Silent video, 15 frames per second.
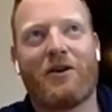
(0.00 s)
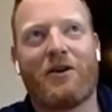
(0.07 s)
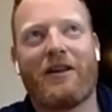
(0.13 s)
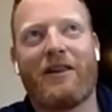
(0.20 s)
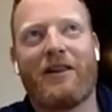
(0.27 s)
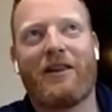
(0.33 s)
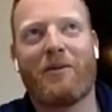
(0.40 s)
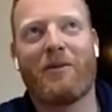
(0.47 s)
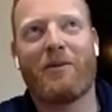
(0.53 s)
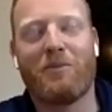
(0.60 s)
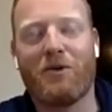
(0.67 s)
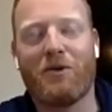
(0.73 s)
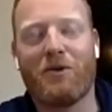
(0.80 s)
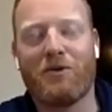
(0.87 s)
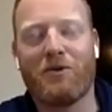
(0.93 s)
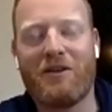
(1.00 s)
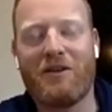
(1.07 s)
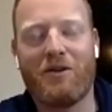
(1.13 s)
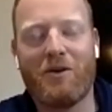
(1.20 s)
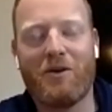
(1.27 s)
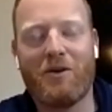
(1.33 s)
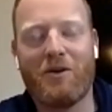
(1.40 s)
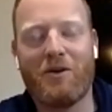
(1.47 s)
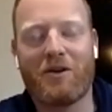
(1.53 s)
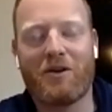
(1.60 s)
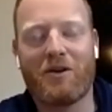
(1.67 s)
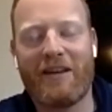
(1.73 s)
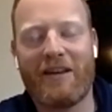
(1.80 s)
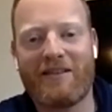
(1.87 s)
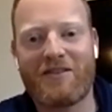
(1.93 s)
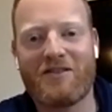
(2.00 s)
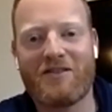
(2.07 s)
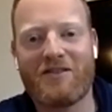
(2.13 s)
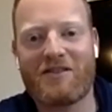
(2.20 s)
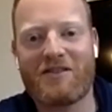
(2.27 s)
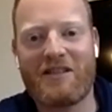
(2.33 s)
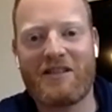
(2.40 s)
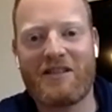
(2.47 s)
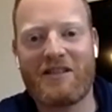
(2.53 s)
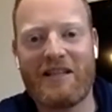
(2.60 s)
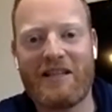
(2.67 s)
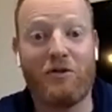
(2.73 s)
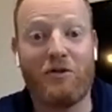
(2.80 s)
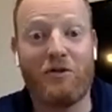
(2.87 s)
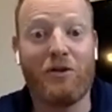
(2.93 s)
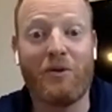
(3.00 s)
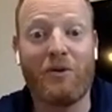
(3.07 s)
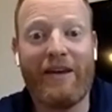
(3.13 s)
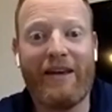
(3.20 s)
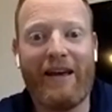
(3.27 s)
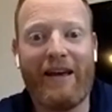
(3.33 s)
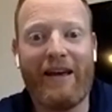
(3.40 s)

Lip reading: learning the principles, but you are somebody that doesn't just teach, you do.